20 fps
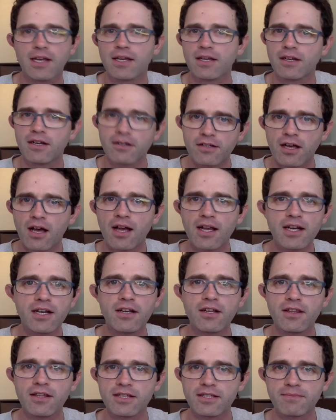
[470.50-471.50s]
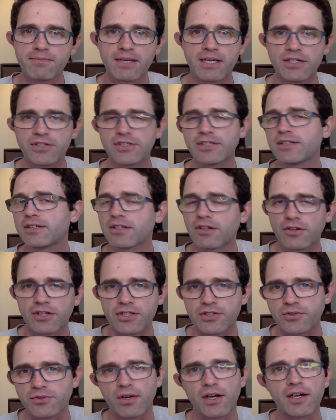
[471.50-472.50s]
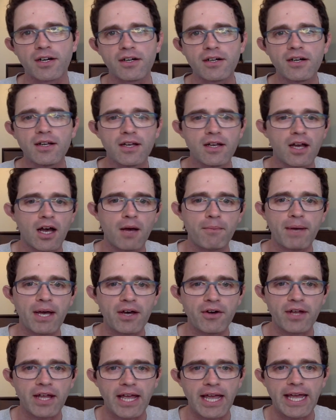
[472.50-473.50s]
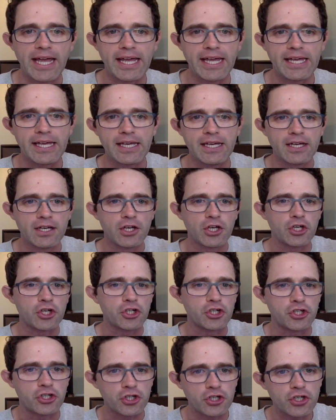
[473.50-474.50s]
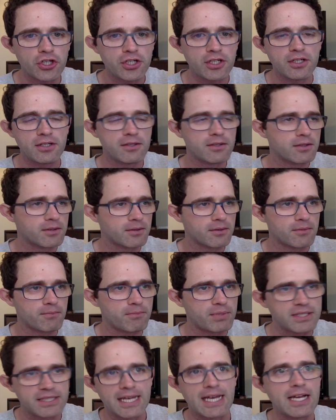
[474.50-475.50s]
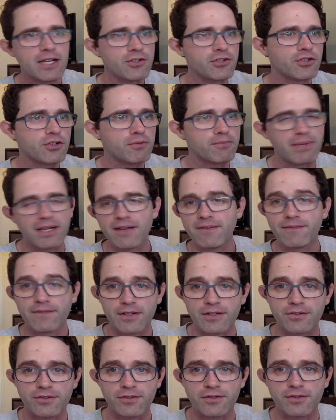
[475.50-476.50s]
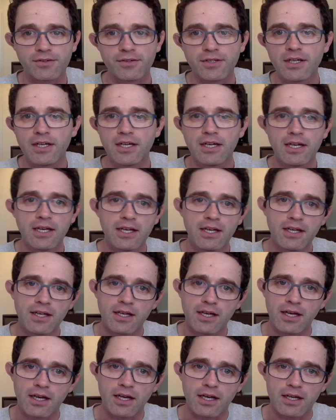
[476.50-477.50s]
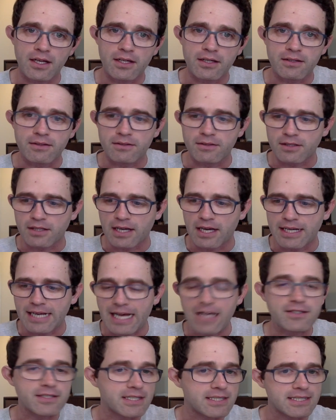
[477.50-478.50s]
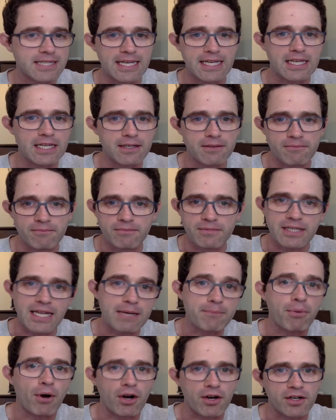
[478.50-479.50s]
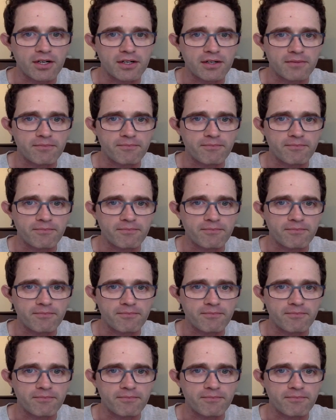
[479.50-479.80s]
You're talking to this patient or this runner about a good, potential beneficial analysis they can take part in.